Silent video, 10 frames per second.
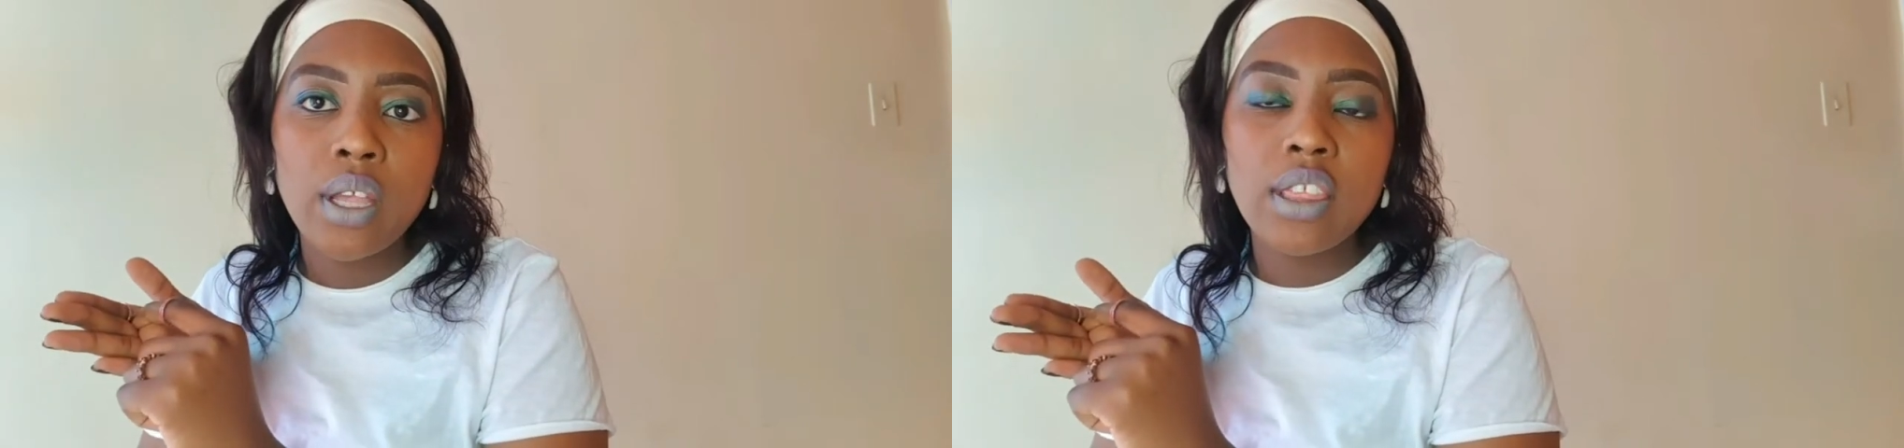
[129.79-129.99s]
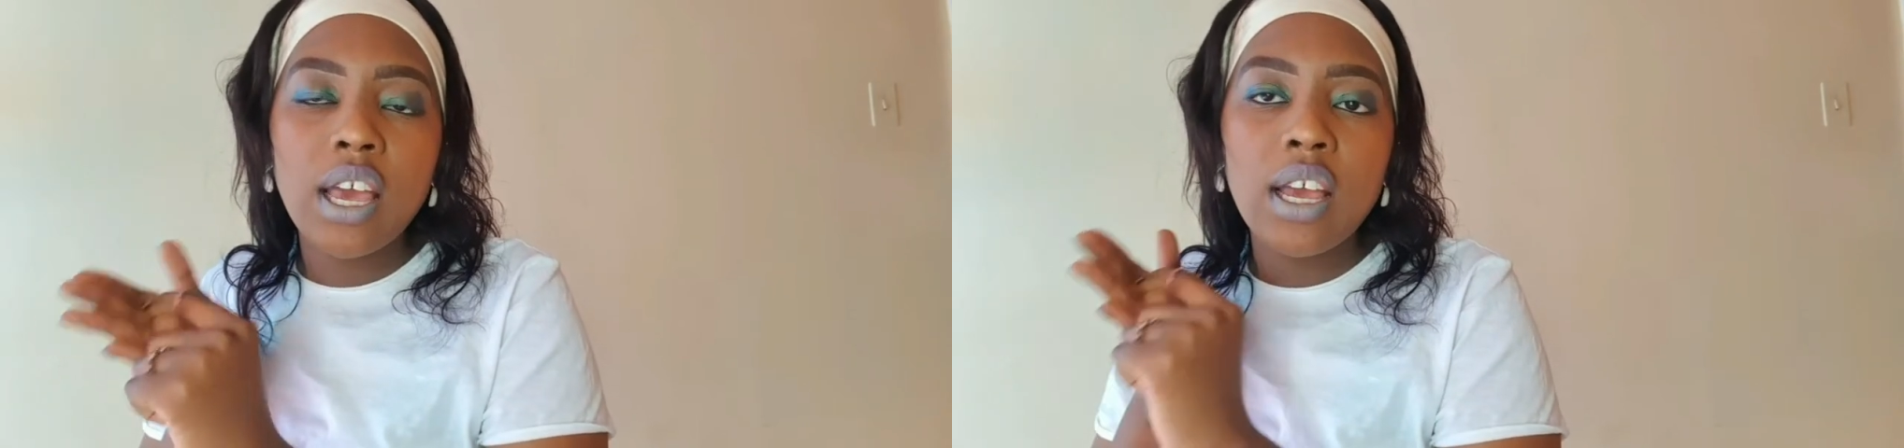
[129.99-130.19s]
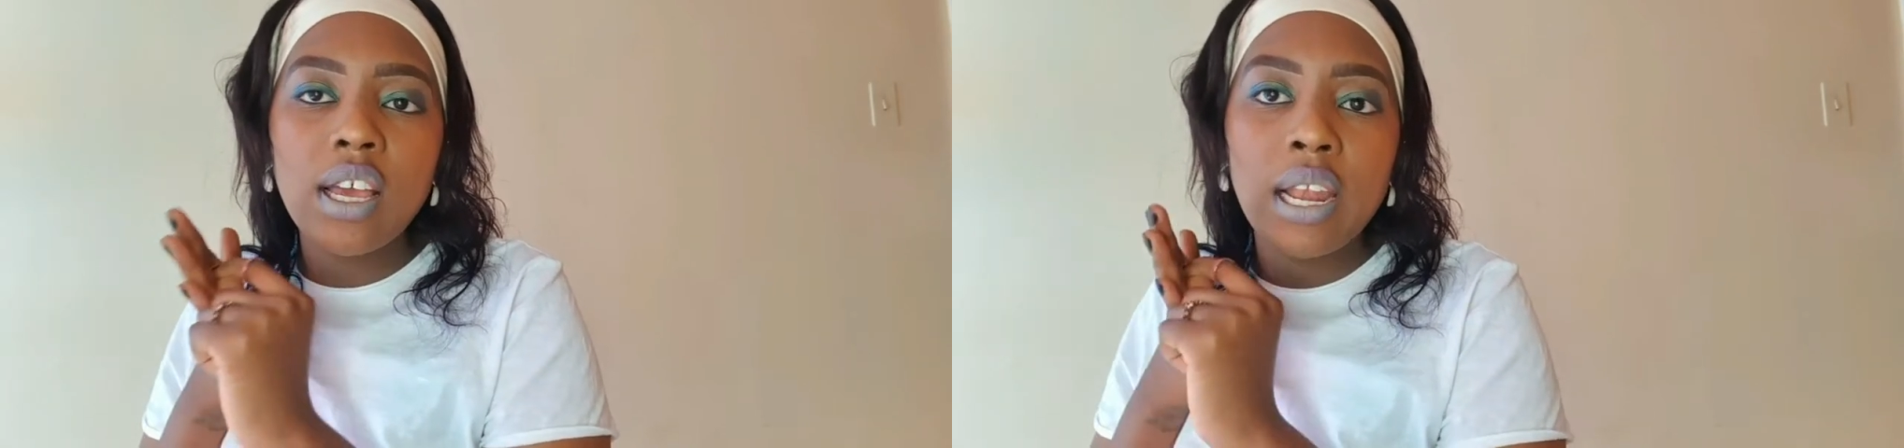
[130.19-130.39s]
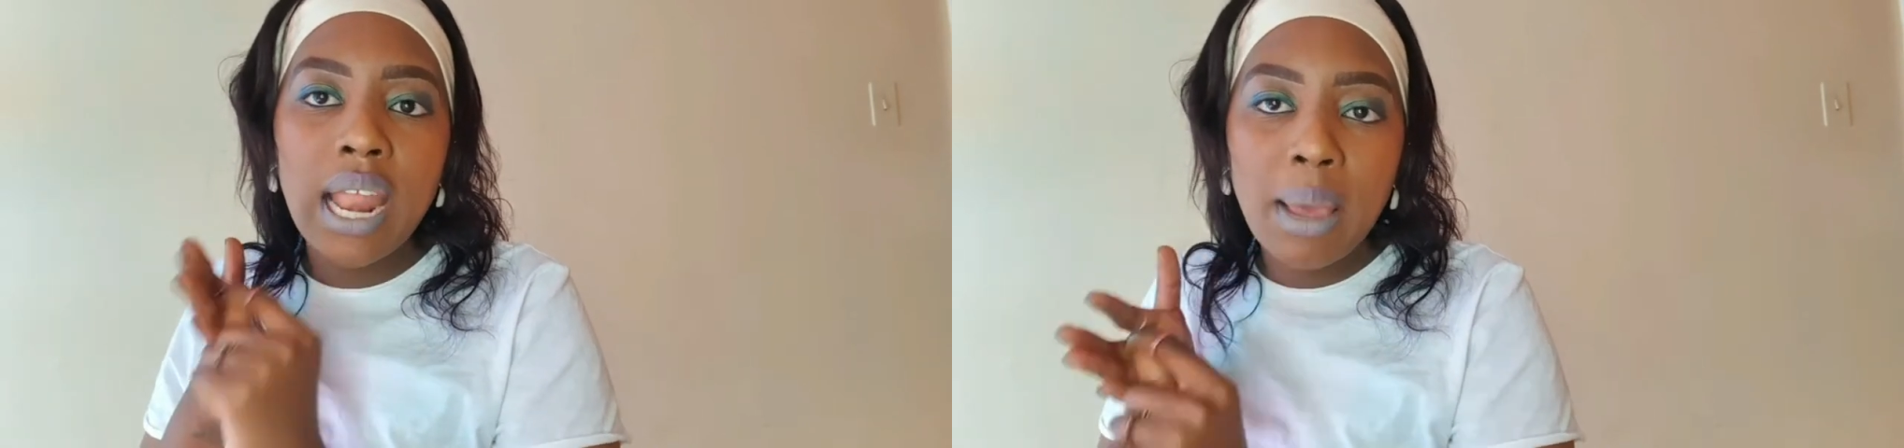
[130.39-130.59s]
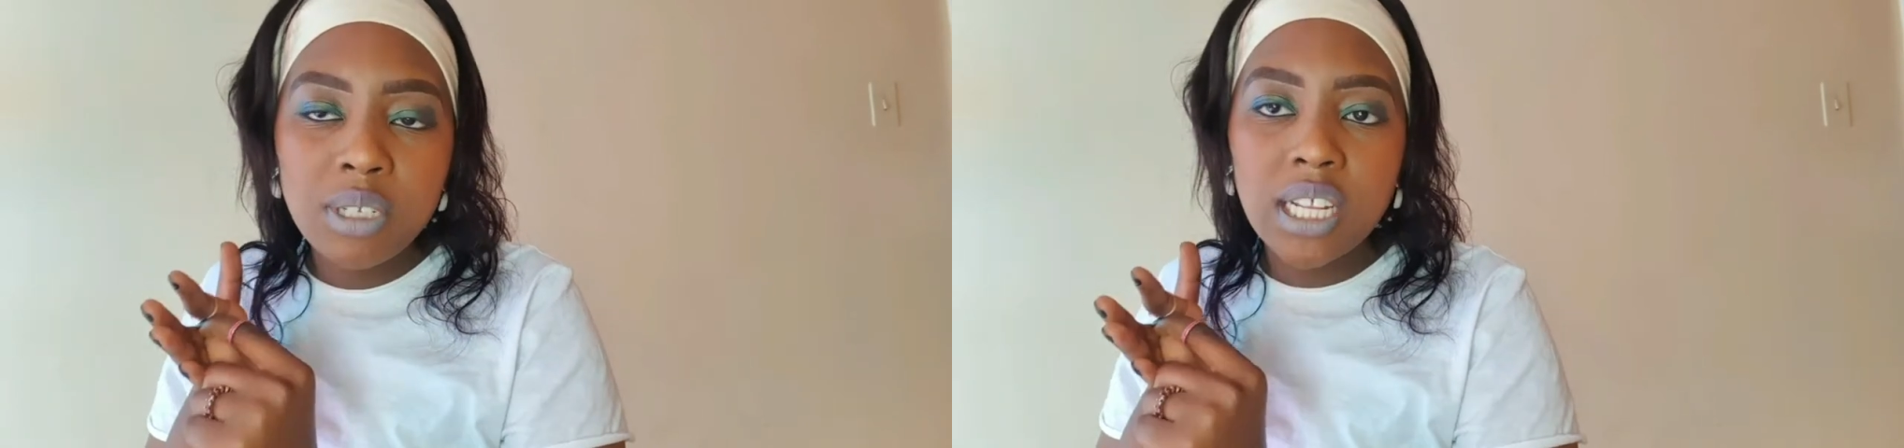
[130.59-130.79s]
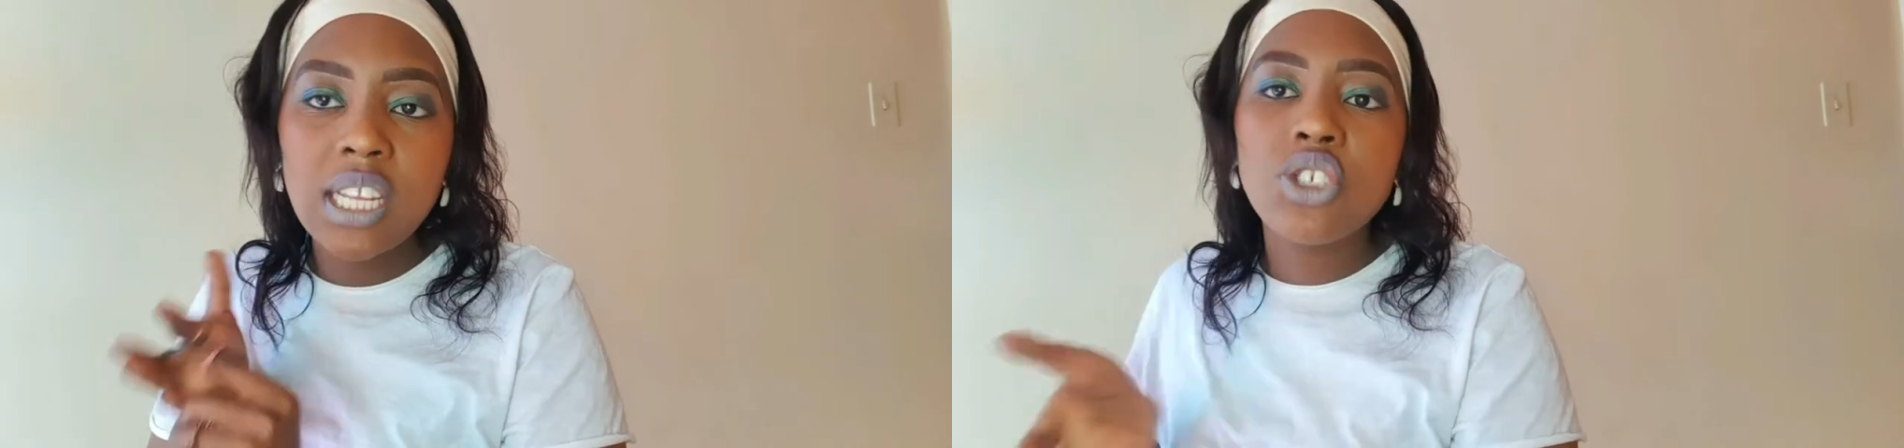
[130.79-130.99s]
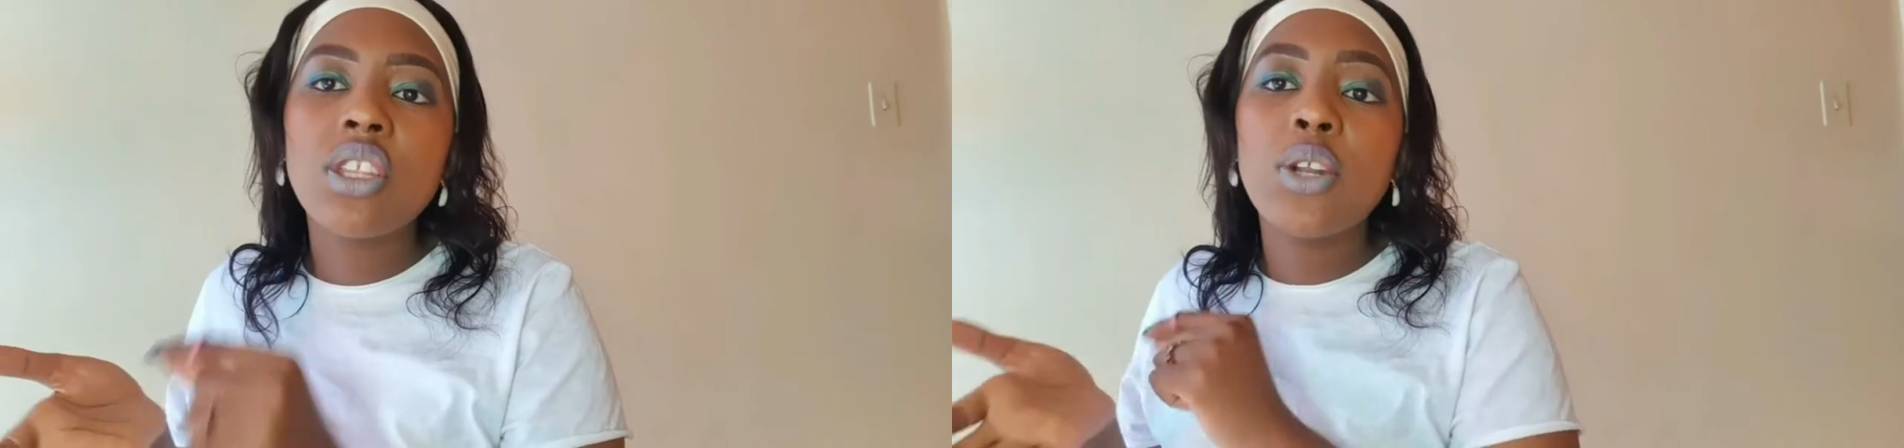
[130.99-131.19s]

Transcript: the lab technician